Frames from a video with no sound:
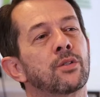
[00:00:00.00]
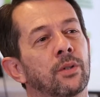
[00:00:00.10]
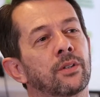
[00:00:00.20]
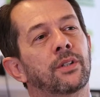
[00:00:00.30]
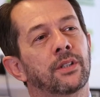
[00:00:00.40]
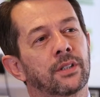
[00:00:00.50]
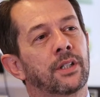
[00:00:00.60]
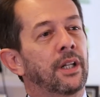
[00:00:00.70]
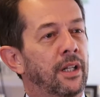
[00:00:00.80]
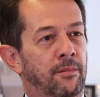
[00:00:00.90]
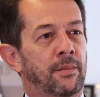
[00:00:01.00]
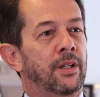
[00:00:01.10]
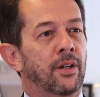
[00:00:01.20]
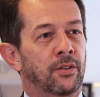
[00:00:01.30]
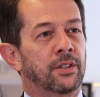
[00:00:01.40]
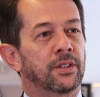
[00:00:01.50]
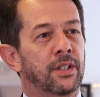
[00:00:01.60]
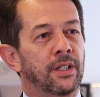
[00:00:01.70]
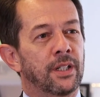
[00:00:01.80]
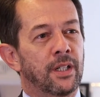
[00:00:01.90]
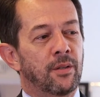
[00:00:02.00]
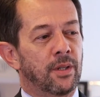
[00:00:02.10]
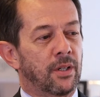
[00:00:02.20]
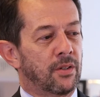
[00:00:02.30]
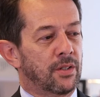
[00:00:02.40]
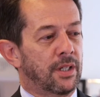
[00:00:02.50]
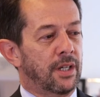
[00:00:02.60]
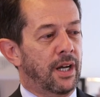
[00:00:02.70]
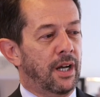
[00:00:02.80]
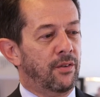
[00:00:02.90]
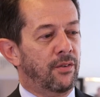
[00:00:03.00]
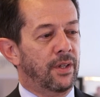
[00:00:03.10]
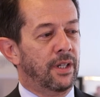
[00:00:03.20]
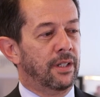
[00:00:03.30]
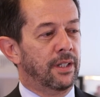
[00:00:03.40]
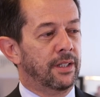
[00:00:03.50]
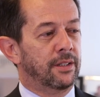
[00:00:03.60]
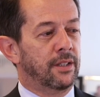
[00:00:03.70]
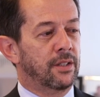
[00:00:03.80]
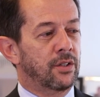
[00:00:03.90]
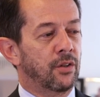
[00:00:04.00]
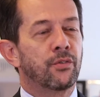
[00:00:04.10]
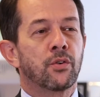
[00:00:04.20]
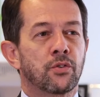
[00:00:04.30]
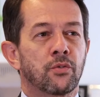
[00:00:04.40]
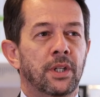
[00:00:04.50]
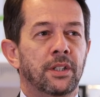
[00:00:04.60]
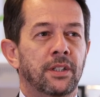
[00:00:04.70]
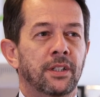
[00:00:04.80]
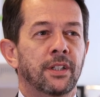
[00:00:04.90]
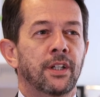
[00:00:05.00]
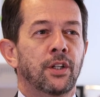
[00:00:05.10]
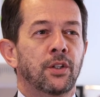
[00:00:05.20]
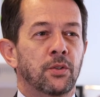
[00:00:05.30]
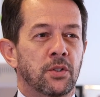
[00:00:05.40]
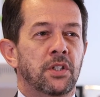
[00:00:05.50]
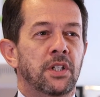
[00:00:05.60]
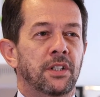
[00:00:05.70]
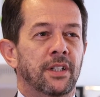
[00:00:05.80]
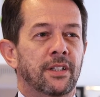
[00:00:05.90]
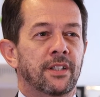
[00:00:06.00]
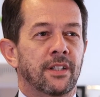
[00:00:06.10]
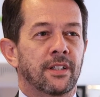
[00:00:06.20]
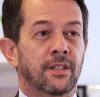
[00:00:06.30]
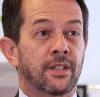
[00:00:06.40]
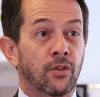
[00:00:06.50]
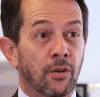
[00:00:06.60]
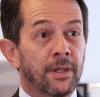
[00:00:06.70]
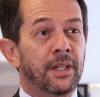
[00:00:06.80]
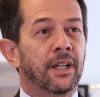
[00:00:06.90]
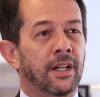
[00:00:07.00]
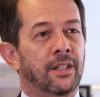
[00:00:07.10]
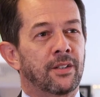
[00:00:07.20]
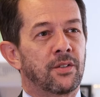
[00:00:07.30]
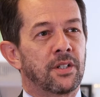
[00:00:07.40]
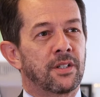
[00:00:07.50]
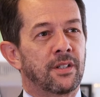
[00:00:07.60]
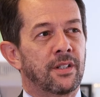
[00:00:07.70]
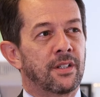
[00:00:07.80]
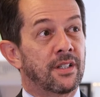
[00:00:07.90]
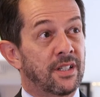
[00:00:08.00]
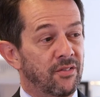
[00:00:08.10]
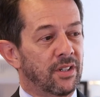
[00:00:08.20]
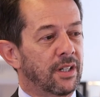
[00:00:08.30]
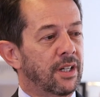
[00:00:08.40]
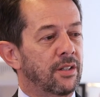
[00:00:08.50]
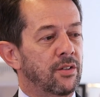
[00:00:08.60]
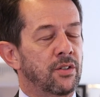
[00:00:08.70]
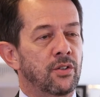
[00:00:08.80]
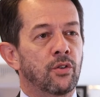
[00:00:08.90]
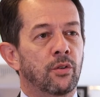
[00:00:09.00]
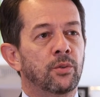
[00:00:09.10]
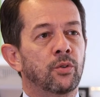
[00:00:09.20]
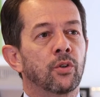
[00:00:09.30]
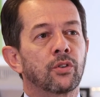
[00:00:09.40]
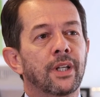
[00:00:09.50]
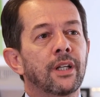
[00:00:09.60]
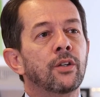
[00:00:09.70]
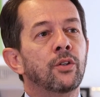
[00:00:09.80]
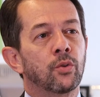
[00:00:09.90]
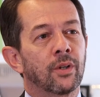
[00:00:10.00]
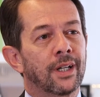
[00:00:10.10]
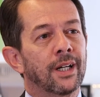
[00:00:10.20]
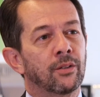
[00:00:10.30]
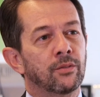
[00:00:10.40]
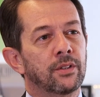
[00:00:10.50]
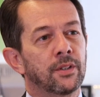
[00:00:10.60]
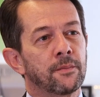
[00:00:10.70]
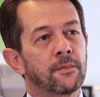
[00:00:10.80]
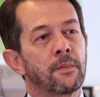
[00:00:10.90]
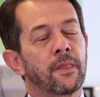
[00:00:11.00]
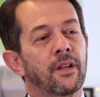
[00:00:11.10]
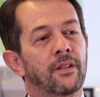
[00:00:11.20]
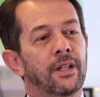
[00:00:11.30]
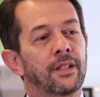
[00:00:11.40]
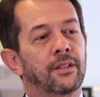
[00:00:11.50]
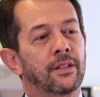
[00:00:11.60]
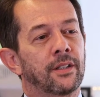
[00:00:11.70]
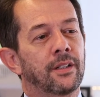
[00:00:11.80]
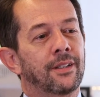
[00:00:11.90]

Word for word: is what is killing me, honestly, because I feel that it's so frustrating to see that uh, so many countries, several countries in Europe, do not take into account that uh,